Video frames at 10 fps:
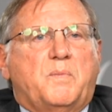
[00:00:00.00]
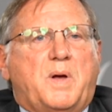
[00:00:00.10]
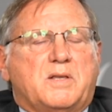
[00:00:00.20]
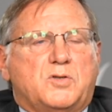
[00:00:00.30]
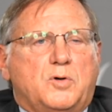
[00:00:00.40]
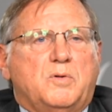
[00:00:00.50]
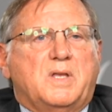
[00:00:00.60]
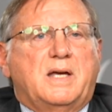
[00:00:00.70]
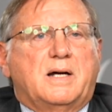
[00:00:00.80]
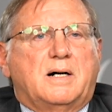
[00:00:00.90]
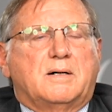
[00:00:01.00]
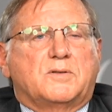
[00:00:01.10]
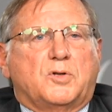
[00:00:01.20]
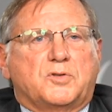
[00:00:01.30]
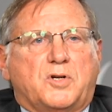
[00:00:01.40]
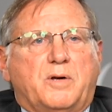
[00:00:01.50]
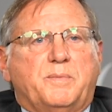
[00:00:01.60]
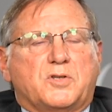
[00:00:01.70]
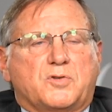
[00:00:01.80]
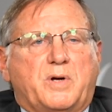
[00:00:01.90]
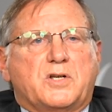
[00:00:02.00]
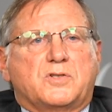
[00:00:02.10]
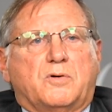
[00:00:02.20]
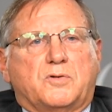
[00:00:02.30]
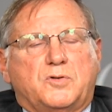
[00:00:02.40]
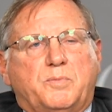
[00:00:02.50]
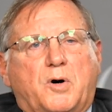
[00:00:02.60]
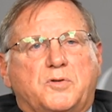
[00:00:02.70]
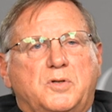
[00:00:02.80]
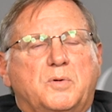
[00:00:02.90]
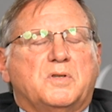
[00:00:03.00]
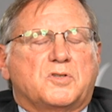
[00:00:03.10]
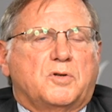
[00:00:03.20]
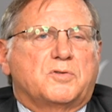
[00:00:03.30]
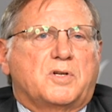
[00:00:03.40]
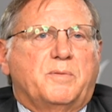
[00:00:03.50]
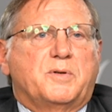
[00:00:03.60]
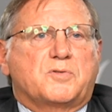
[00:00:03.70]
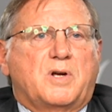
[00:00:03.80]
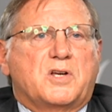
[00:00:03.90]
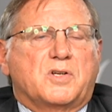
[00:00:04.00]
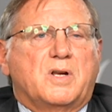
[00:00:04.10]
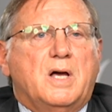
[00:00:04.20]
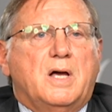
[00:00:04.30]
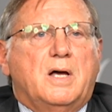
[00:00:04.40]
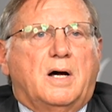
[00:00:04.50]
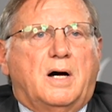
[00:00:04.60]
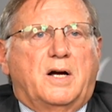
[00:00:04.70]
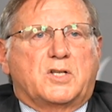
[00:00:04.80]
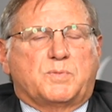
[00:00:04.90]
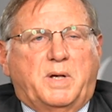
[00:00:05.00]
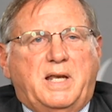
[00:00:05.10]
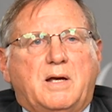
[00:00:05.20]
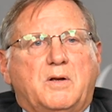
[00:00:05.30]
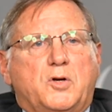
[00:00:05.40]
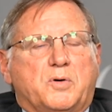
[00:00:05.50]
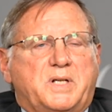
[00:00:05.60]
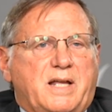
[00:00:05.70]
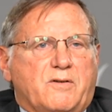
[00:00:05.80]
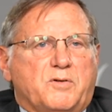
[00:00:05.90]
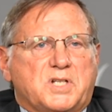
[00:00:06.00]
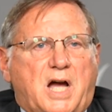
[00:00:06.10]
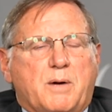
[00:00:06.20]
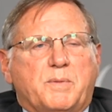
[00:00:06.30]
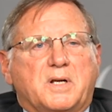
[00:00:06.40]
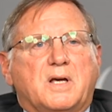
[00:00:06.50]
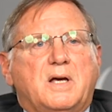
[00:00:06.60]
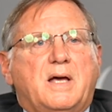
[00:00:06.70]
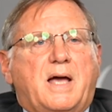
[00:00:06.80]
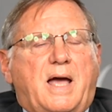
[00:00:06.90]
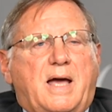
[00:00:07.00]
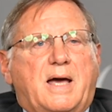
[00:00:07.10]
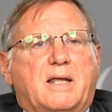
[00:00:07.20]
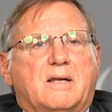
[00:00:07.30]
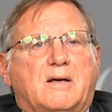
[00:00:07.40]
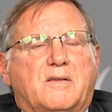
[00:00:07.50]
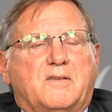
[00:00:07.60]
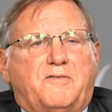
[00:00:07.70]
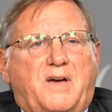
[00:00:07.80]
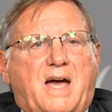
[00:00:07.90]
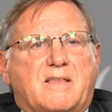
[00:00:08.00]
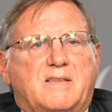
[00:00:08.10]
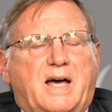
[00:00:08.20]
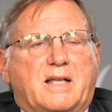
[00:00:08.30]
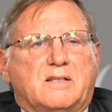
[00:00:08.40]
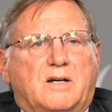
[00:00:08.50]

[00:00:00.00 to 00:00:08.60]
to the Social Security Administration, or to both you and the Social Security Administration, explaining your date of retirement and the fact that